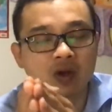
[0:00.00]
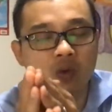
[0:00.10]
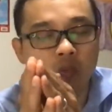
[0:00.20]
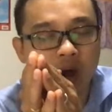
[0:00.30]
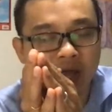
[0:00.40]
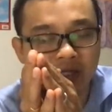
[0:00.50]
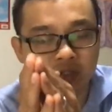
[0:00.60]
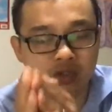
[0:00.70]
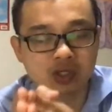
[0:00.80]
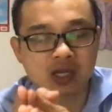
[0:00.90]
Why did
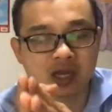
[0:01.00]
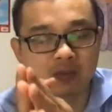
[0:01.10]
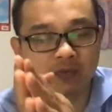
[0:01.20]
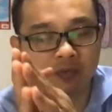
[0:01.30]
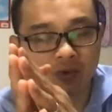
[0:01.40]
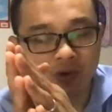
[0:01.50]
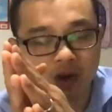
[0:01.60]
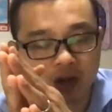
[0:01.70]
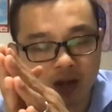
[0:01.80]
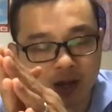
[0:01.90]
she came for
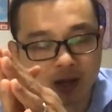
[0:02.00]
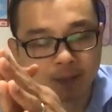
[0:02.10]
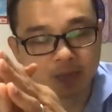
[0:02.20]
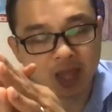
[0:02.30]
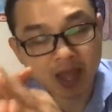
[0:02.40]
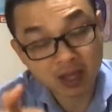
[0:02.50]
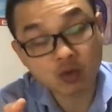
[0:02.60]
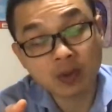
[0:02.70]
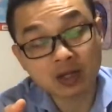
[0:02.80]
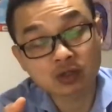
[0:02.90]

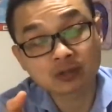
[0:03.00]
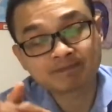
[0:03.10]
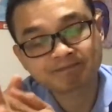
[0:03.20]
acupuncture?